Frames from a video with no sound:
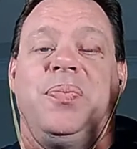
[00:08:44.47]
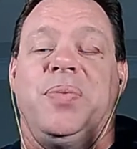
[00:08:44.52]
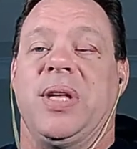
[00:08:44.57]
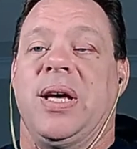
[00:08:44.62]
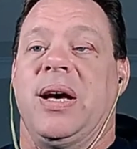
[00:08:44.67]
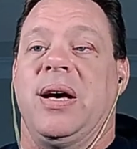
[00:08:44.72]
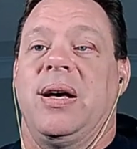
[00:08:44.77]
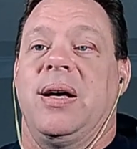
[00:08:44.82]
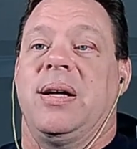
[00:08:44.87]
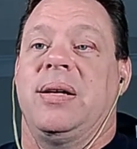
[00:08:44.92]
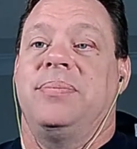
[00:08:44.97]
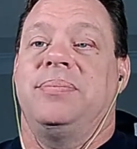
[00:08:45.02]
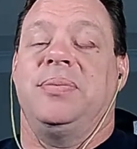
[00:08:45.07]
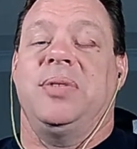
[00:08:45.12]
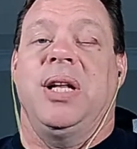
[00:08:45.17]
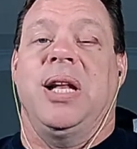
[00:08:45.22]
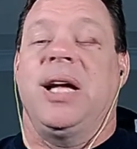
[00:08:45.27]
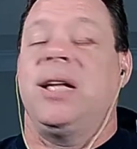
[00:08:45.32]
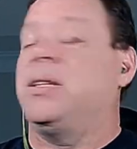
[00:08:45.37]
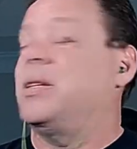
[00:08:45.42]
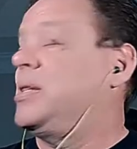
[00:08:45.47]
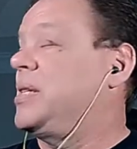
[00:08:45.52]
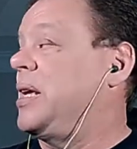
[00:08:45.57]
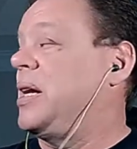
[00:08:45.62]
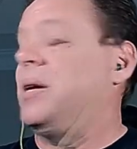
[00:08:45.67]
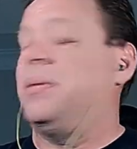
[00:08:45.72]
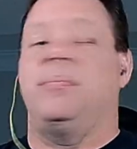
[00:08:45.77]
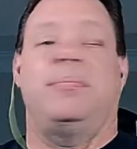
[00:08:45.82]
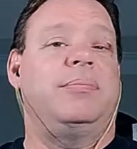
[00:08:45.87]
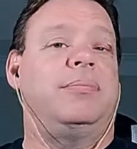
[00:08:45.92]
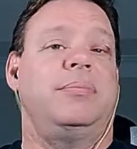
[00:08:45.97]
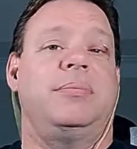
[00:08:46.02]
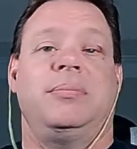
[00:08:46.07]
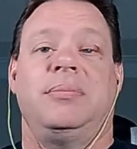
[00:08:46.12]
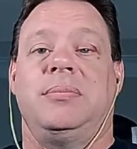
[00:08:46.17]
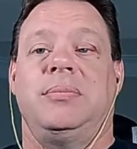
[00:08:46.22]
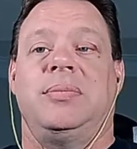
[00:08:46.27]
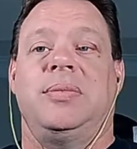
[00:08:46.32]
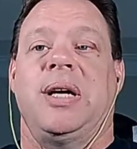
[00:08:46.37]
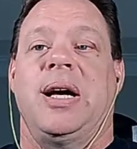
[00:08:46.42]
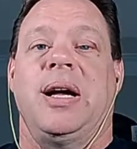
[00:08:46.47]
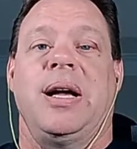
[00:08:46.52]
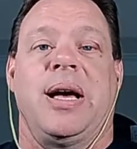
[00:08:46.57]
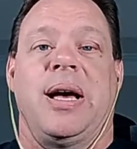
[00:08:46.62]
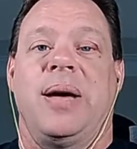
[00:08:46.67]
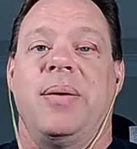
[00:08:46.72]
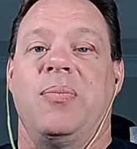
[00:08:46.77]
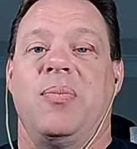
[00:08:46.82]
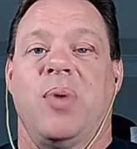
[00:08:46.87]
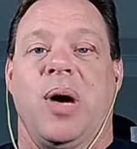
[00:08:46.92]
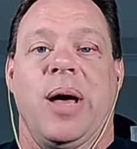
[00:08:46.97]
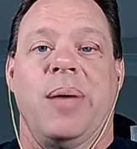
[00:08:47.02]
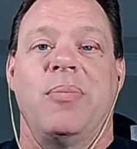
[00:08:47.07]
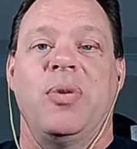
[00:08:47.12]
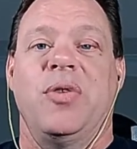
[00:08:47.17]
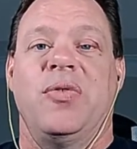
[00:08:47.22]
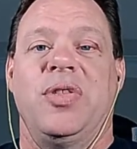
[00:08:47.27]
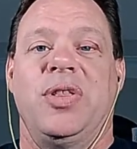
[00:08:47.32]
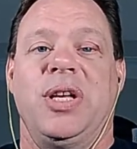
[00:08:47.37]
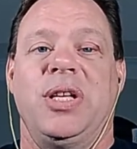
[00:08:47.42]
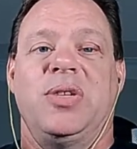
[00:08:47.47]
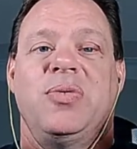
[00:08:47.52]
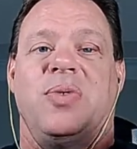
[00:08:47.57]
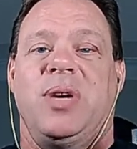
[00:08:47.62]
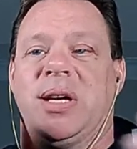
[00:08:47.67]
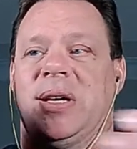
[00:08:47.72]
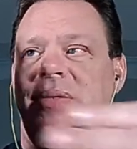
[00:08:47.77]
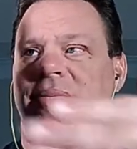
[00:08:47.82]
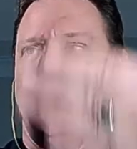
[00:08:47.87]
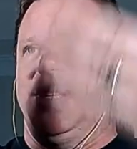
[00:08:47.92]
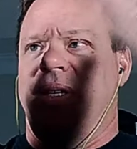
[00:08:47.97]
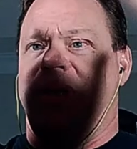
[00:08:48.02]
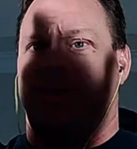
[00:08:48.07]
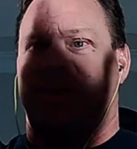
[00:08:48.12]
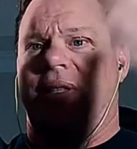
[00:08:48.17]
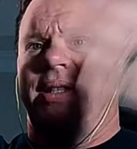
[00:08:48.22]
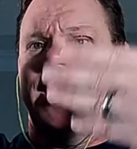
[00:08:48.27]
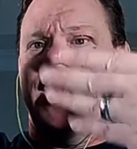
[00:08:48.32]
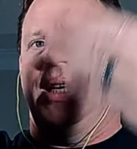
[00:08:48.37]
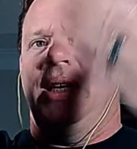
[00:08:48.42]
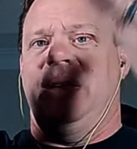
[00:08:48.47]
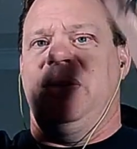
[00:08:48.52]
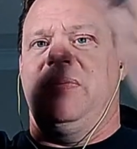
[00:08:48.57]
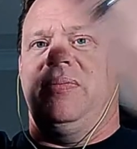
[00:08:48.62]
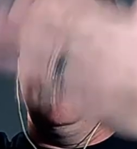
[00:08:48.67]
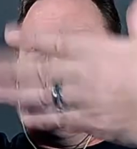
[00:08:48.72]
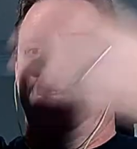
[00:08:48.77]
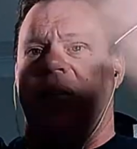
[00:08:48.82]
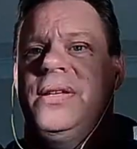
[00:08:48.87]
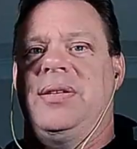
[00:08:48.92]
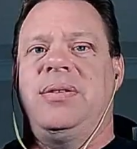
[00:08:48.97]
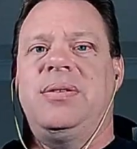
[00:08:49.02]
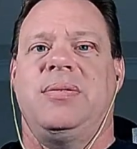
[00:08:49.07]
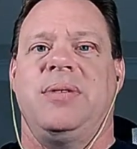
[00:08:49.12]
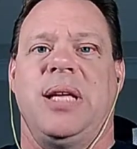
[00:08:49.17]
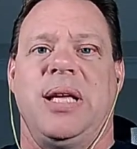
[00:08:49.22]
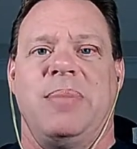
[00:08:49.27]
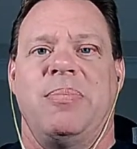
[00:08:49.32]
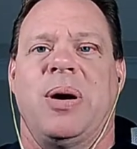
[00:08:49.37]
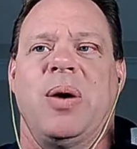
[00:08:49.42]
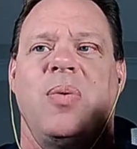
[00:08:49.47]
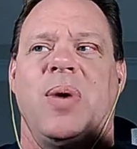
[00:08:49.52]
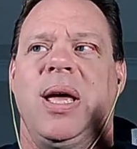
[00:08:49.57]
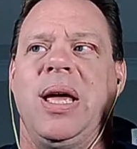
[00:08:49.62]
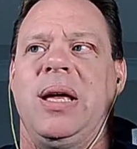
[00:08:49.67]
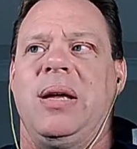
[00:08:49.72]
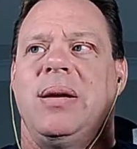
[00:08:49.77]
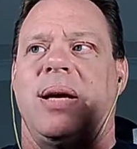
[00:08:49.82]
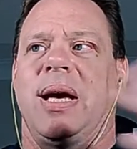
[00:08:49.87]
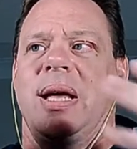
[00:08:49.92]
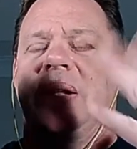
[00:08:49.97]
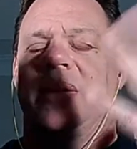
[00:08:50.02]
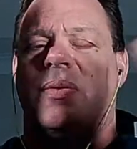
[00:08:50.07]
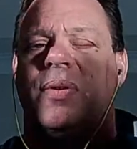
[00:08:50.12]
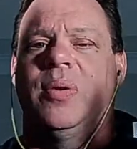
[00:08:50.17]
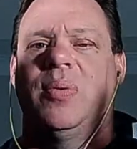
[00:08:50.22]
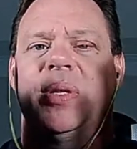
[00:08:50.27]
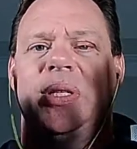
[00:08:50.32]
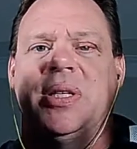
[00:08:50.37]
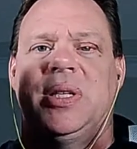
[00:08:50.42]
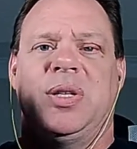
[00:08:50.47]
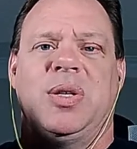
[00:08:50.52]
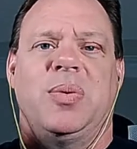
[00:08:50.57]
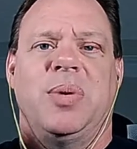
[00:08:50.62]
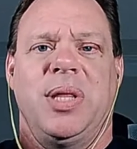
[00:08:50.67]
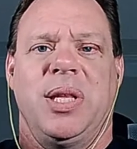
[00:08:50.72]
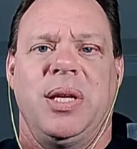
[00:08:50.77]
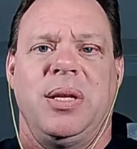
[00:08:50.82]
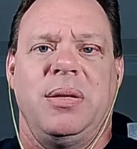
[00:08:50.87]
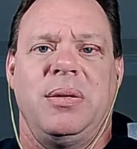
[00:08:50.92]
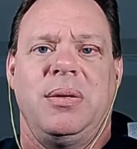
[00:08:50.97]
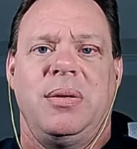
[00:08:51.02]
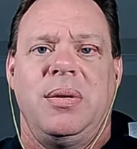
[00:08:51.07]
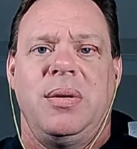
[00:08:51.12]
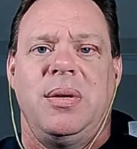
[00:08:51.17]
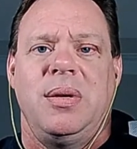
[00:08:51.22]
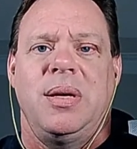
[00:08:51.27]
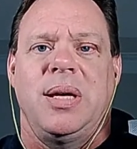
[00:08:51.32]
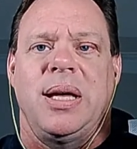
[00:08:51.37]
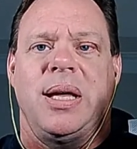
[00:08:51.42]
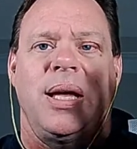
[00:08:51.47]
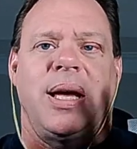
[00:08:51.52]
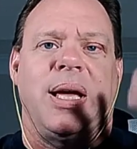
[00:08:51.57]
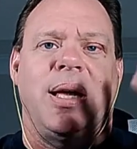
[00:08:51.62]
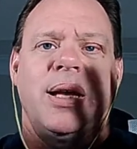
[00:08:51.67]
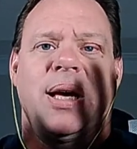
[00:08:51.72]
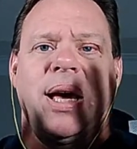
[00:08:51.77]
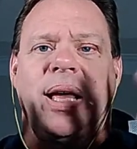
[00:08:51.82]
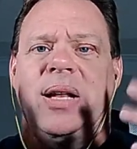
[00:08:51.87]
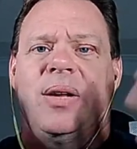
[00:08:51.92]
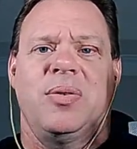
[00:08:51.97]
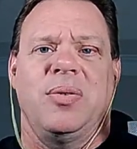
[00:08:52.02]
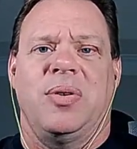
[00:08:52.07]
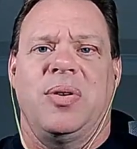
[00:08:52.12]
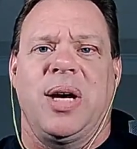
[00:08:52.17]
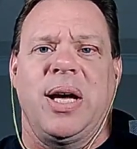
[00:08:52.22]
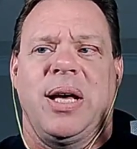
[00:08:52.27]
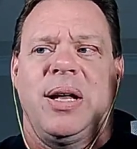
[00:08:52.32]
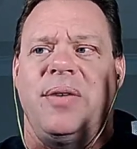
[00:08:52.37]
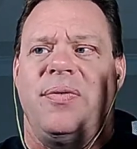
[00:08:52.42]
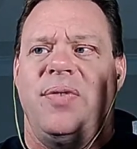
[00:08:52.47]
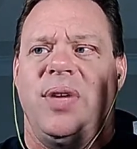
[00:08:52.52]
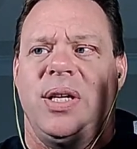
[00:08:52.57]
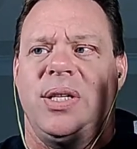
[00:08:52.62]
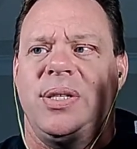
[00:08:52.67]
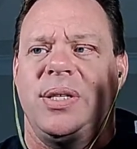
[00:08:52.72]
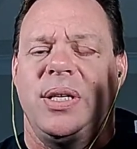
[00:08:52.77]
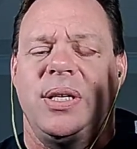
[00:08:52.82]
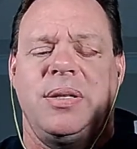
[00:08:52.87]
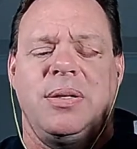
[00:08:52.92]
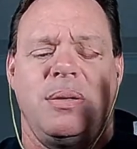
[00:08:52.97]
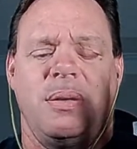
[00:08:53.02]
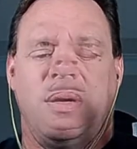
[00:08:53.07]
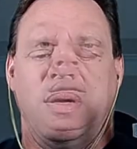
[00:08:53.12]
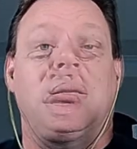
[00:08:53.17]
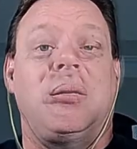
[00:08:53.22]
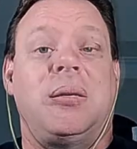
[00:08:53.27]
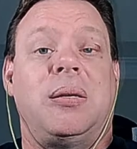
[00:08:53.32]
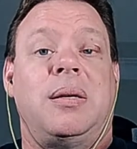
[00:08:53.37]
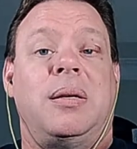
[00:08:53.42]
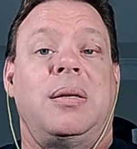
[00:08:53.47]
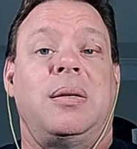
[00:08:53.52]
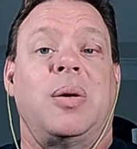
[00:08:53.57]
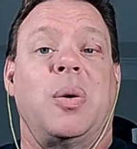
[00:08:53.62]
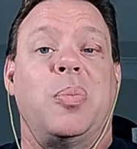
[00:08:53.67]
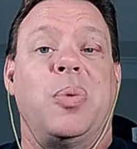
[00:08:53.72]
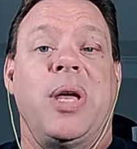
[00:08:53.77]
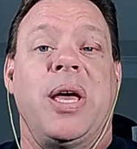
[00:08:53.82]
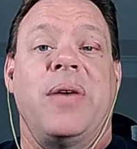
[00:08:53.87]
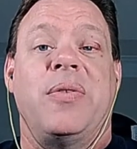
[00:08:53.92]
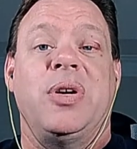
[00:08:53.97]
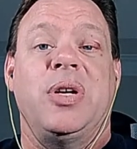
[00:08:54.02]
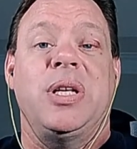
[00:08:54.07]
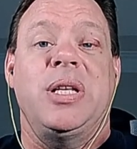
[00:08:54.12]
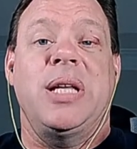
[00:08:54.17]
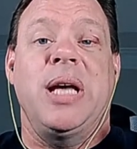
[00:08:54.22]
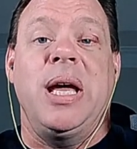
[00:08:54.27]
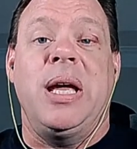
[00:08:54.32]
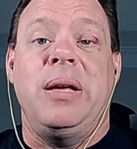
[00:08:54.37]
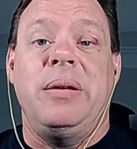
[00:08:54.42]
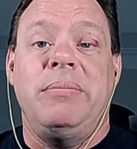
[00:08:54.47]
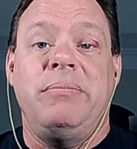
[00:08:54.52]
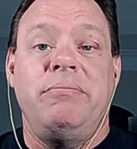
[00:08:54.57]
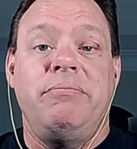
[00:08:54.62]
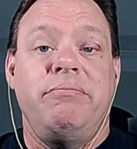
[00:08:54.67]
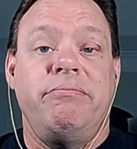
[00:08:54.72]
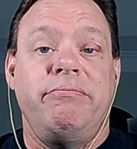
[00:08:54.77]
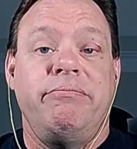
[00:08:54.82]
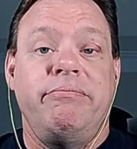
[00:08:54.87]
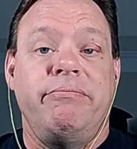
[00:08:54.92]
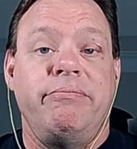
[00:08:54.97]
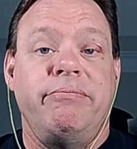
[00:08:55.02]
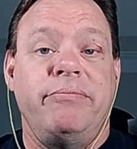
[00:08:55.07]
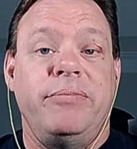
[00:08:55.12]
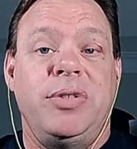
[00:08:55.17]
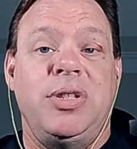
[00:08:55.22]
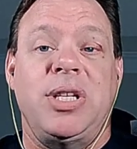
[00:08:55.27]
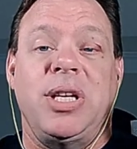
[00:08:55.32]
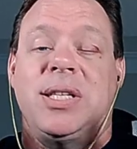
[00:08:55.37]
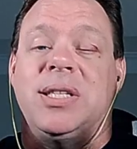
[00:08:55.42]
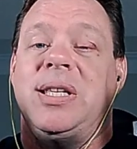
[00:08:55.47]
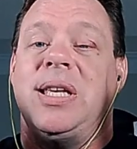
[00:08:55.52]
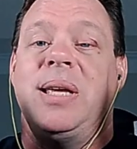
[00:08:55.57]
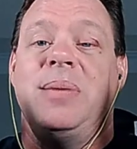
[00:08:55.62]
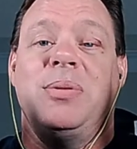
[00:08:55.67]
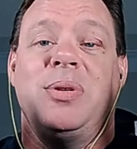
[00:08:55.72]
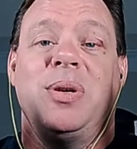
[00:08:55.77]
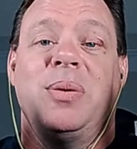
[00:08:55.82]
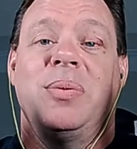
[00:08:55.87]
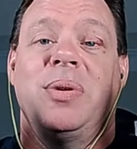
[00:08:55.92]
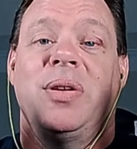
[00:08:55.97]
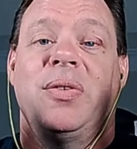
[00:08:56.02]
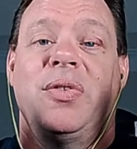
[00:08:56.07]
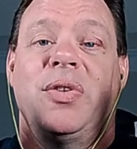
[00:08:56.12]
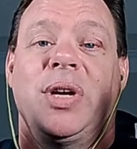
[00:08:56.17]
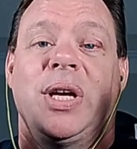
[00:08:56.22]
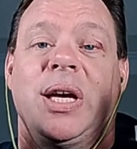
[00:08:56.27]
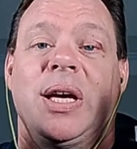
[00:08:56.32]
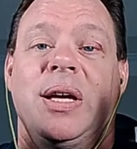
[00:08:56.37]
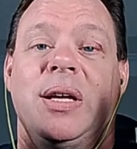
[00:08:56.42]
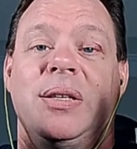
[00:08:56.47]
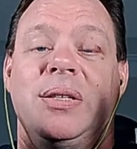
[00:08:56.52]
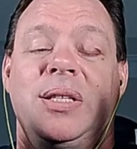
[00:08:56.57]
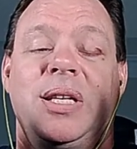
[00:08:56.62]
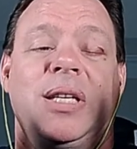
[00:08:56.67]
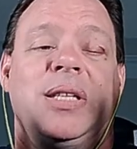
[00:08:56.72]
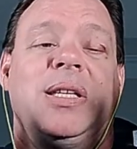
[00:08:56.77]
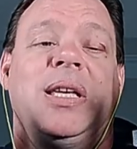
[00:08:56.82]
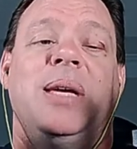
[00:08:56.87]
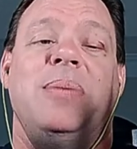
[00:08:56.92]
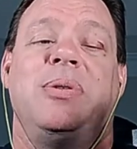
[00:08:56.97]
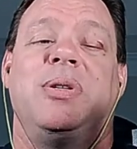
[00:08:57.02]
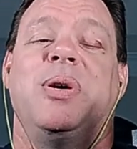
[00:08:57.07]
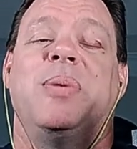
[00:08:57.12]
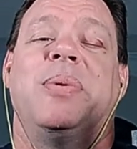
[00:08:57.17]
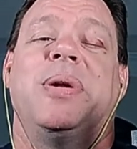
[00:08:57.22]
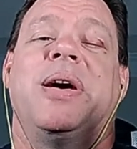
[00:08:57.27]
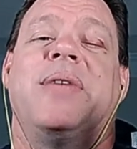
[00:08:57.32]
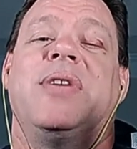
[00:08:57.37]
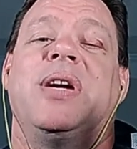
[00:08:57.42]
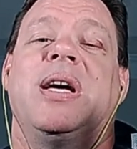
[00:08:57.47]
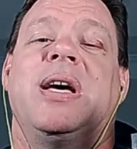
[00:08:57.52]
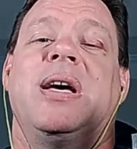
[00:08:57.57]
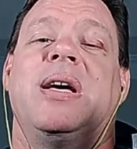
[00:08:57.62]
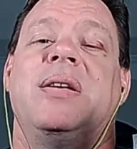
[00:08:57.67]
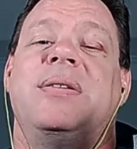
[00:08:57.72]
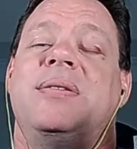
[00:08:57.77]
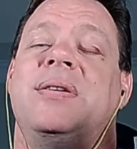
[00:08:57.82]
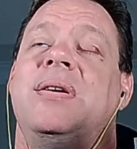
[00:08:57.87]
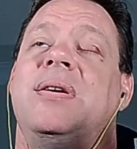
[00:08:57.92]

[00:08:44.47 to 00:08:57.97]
Uh, you like the setup? I, I'm, I'm moving things around. This thing is in my way. I don't know what to do with it. I, I don't know how to fix this. Uh, hope you have a good day. Just keep scuba diving, guys. Just keep scuba diving, guys.